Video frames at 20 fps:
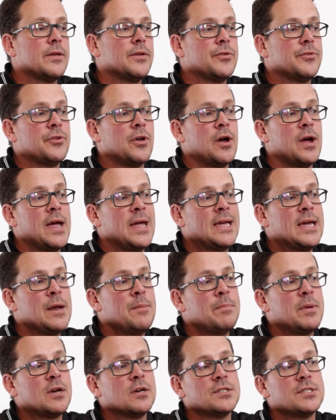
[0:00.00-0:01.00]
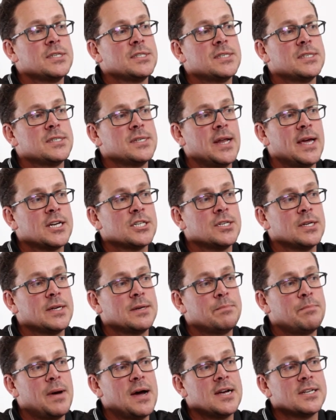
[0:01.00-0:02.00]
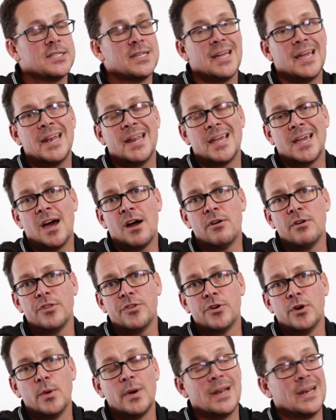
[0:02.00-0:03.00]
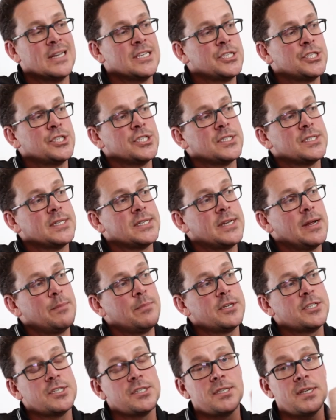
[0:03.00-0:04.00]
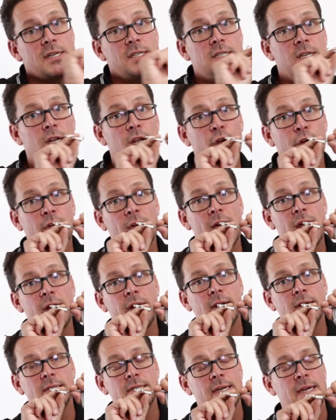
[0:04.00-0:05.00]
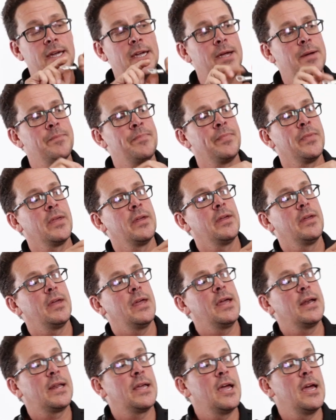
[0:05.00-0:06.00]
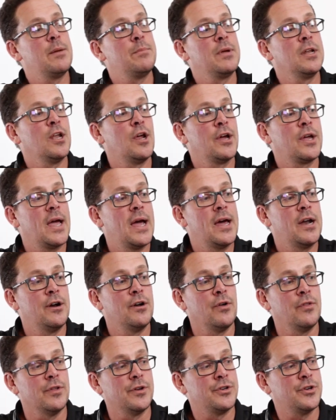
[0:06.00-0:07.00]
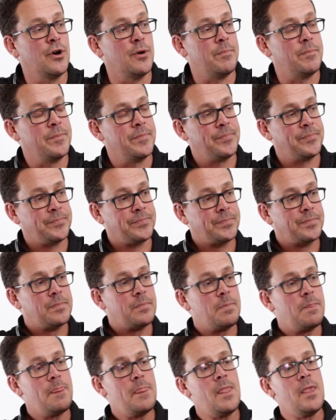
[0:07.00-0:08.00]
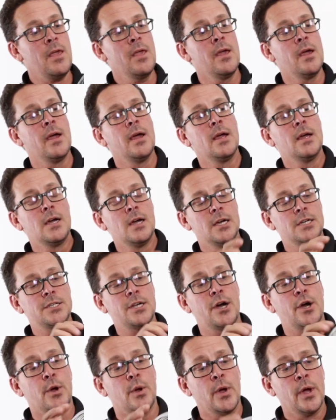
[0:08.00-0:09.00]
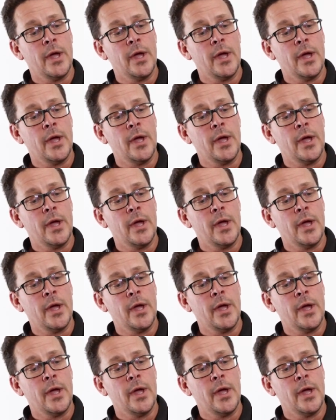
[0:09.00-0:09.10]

so again, because this isn't actually passing any current through it, it is just a temperature sensor located into here, it can be located on the top. So